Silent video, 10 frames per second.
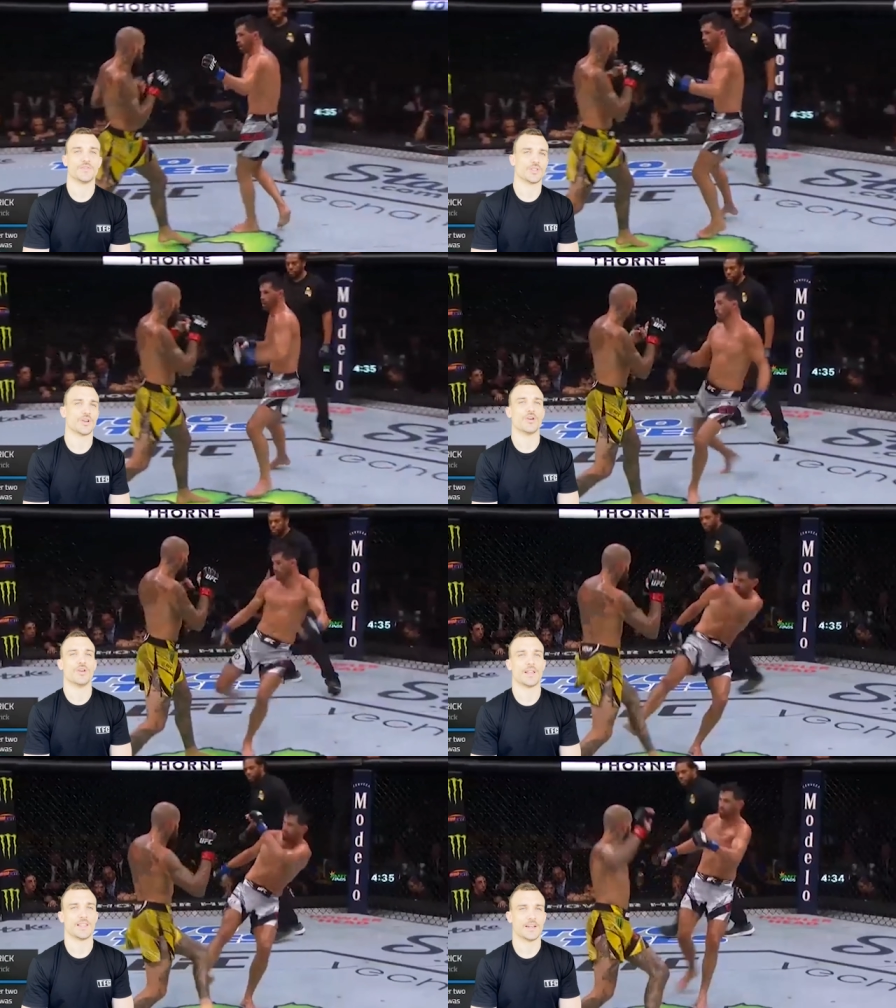of his own
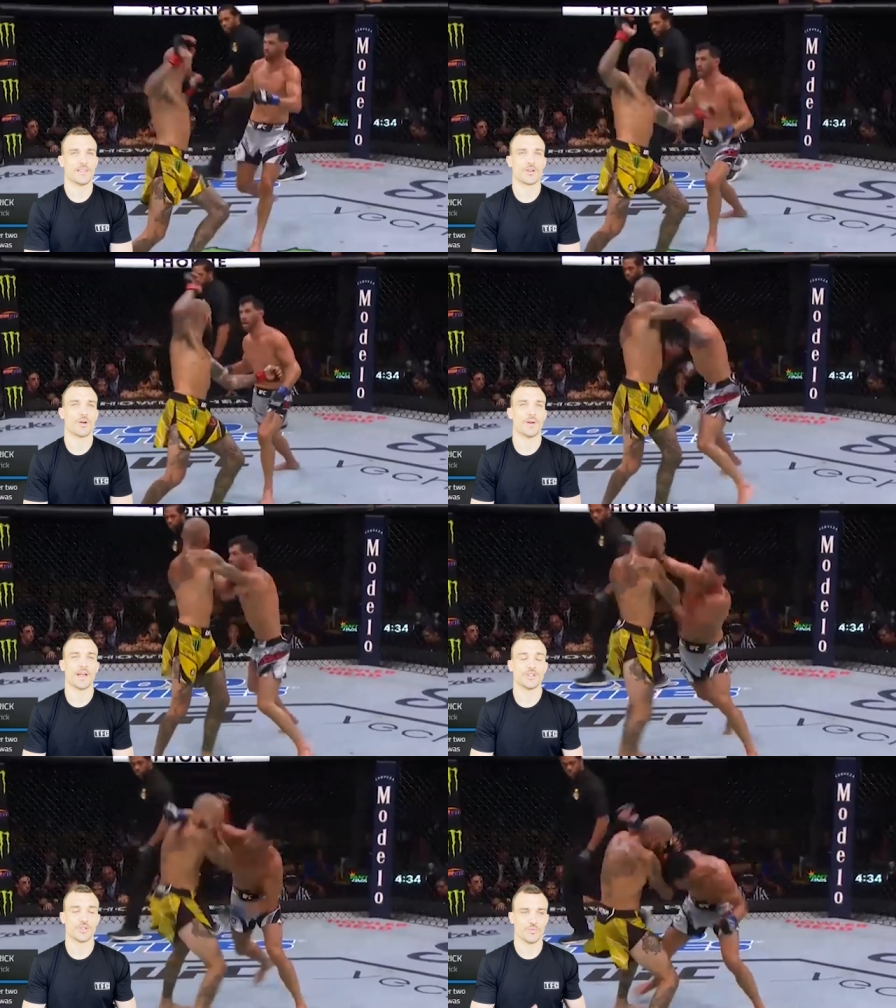at the end of the
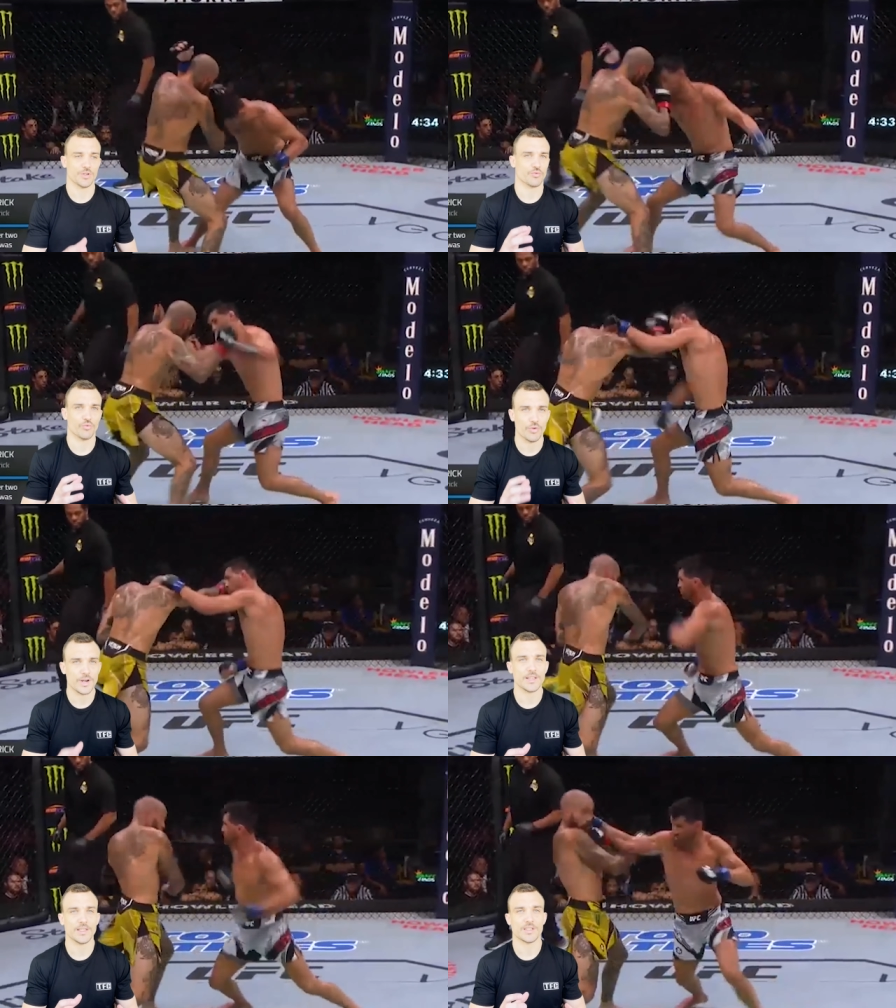combination, which
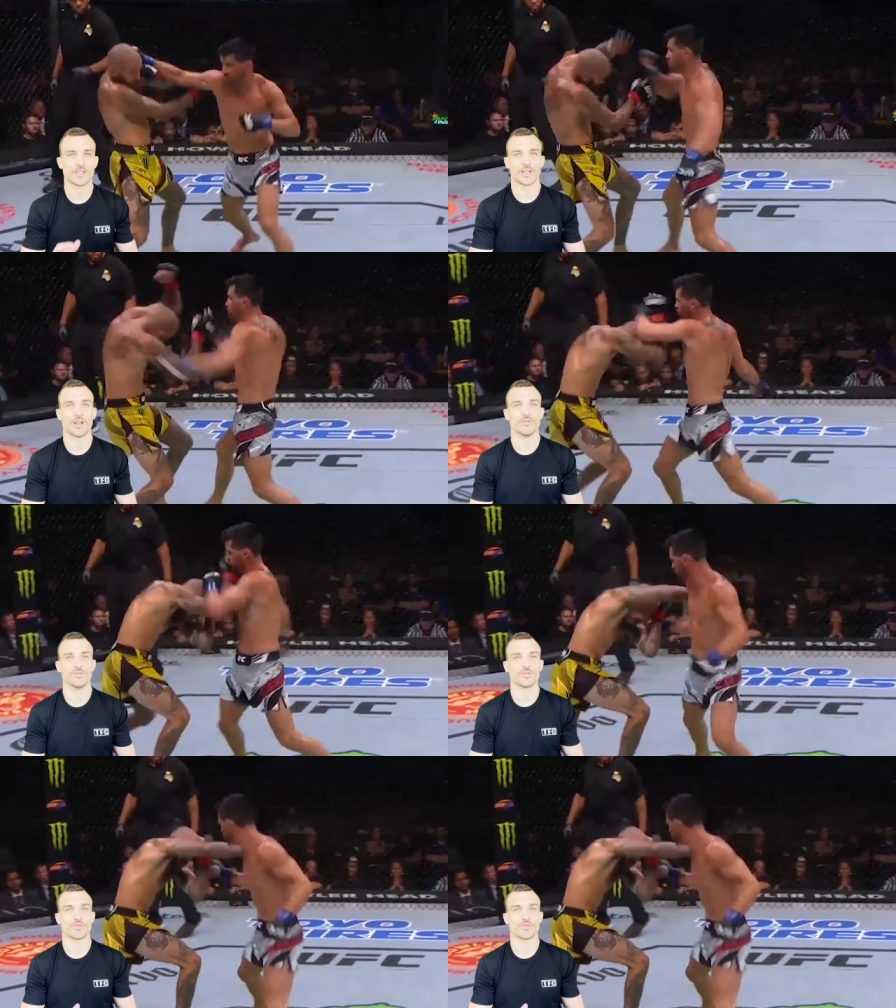really slows